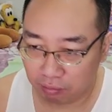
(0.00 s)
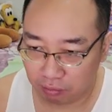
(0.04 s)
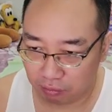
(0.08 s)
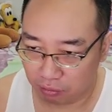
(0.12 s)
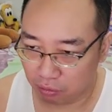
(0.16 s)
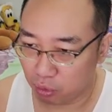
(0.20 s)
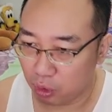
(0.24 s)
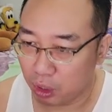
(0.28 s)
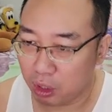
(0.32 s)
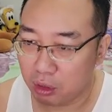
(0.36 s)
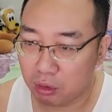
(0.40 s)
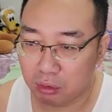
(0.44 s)

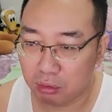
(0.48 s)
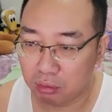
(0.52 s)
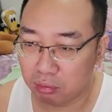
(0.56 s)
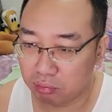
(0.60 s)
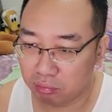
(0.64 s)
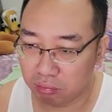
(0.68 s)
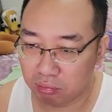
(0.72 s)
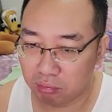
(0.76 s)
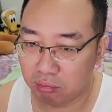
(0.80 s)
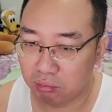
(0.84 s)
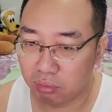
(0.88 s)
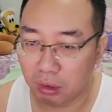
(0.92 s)
well,
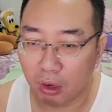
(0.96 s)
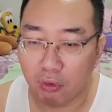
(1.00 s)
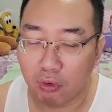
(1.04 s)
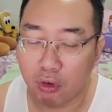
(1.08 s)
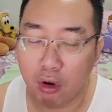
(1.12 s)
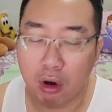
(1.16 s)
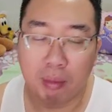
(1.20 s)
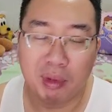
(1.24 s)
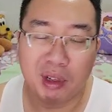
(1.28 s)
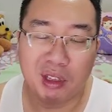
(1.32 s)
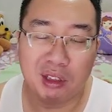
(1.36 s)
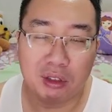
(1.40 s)

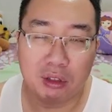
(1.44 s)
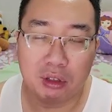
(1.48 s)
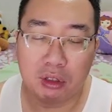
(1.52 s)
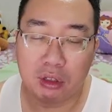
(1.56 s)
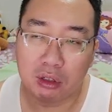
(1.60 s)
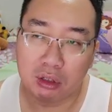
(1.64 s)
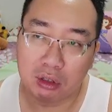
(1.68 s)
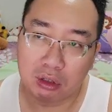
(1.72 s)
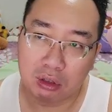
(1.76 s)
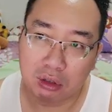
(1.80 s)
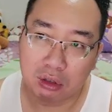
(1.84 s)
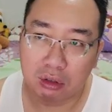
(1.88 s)

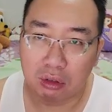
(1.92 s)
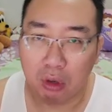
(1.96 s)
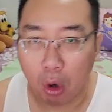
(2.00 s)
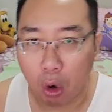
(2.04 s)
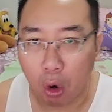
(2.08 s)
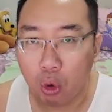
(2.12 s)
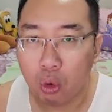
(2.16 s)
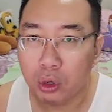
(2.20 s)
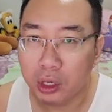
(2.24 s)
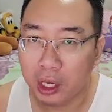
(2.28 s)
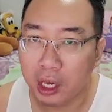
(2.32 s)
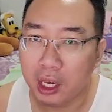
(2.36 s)
performance
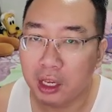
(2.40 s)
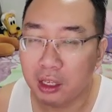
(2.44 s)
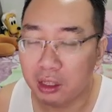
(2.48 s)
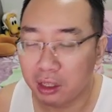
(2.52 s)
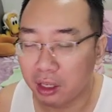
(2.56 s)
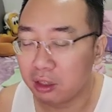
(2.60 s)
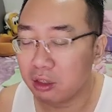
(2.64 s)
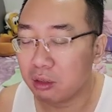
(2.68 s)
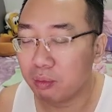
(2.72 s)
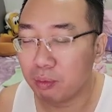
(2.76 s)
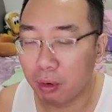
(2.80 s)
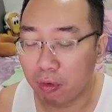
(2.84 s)
okay,
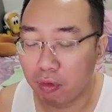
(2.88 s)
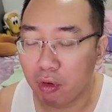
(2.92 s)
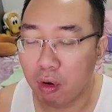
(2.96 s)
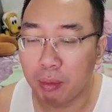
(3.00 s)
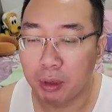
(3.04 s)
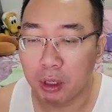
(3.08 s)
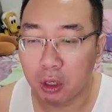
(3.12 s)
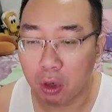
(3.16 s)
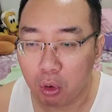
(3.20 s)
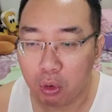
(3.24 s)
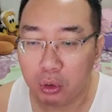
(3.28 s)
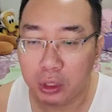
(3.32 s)
that's
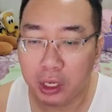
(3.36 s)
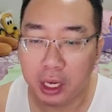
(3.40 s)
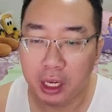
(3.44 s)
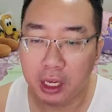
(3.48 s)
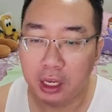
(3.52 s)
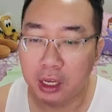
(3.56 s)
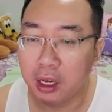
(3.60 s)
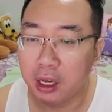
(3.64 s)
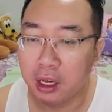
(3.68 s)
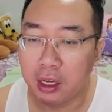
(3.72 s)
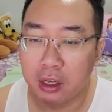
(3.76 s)
performing okay,